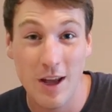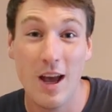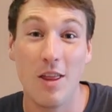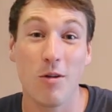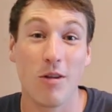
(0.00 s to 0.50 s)

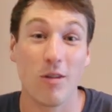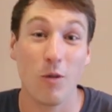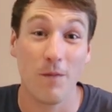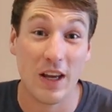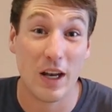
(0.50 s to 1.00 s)
and there was
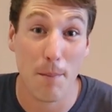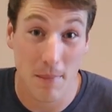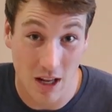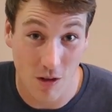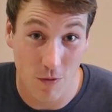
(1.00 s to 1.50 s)
also
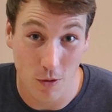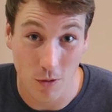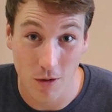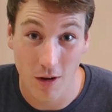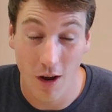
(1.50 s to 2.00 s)
Vietnamese
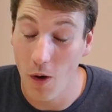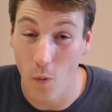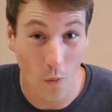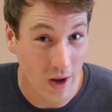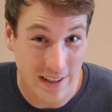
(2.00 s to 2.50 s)
food.
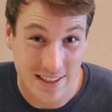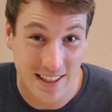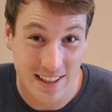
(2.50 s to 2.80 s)
What?